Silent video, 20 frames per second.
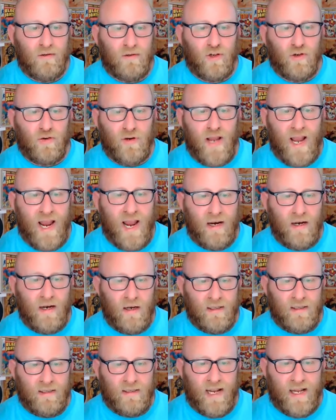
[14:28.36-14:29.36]
create
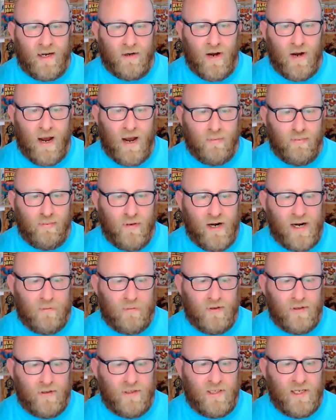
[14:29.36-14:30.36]
a standard operating
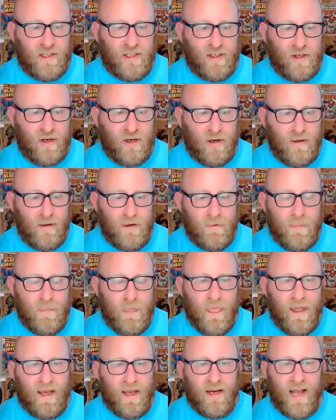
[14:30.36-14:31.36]
procedure
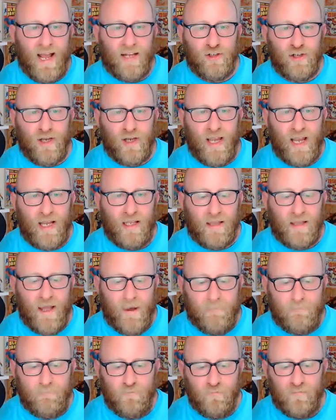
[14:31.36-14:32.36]
and educate
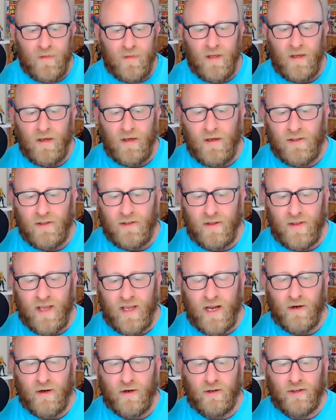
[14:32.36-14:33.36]
them so
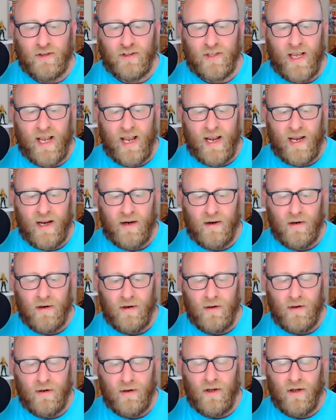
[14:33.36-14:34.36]
they understand
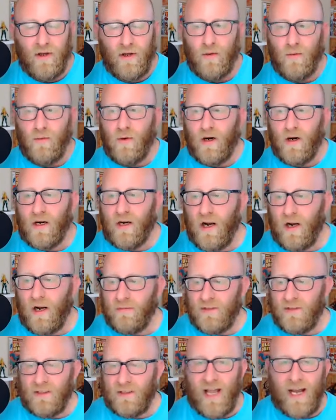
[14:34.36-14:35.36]
what
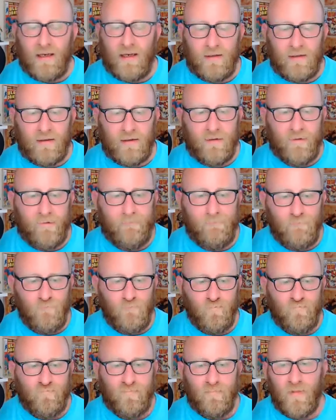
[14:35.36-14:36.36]
comes next.
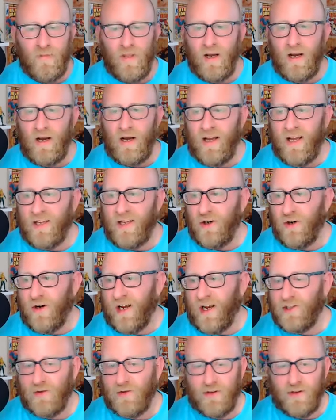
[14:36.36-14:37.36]
And you're
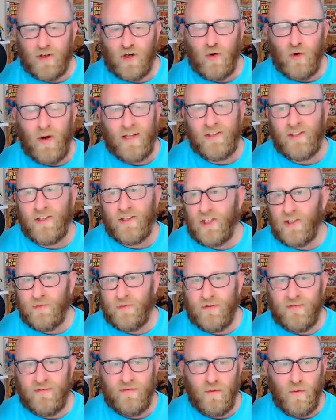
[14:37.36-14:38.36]
answering their questions
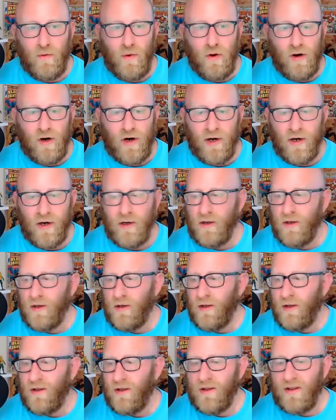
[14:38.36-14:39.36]
before
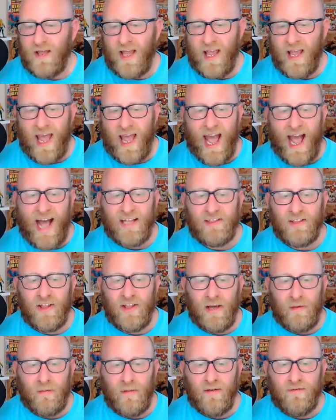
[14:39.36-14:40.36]
they ask
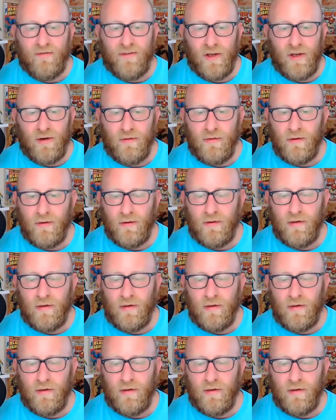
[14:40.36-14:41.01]
them of you.